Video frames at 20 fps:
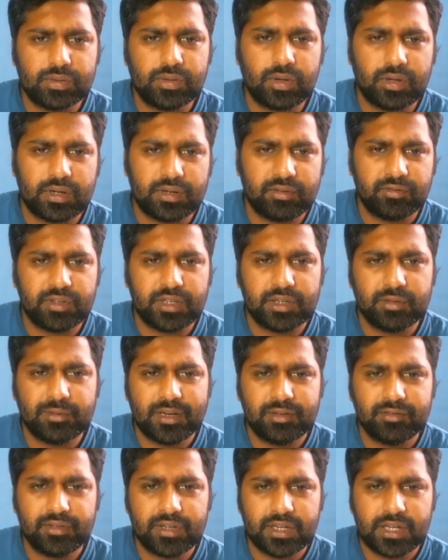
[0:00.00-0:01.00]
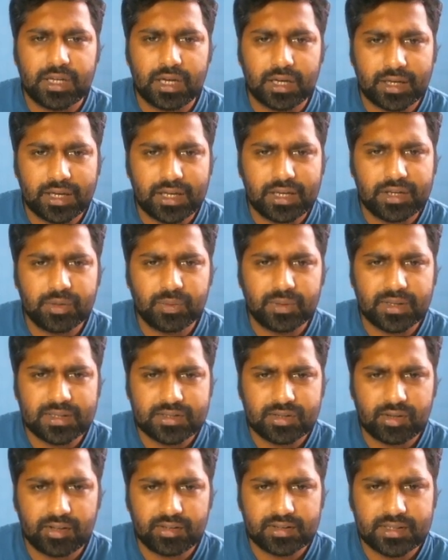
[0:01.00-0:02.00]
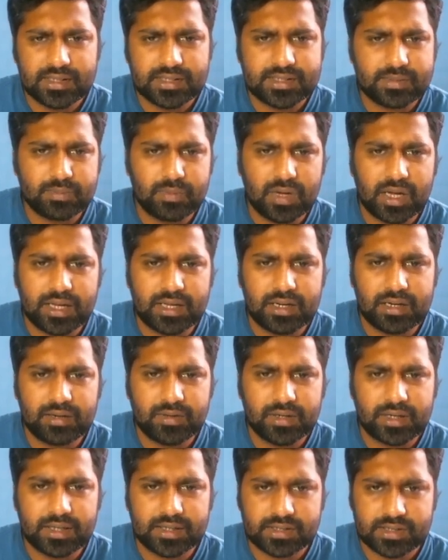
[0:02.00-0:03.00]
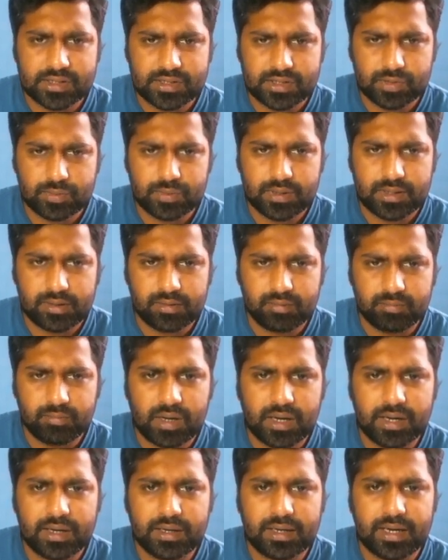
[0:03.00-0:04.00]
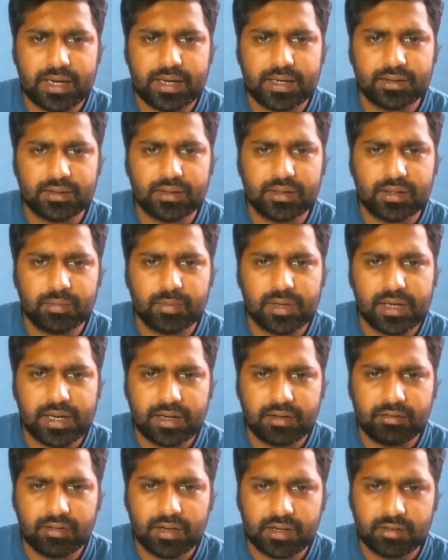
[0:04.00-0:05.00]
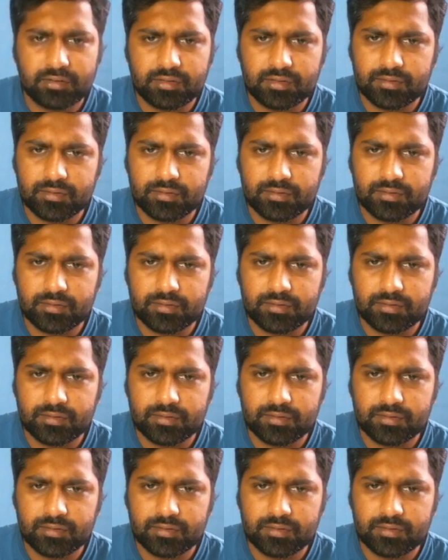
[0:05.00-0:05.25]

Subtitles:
or infinity by infinity, again you can solve this by limit x tends to a by getting the double derivative,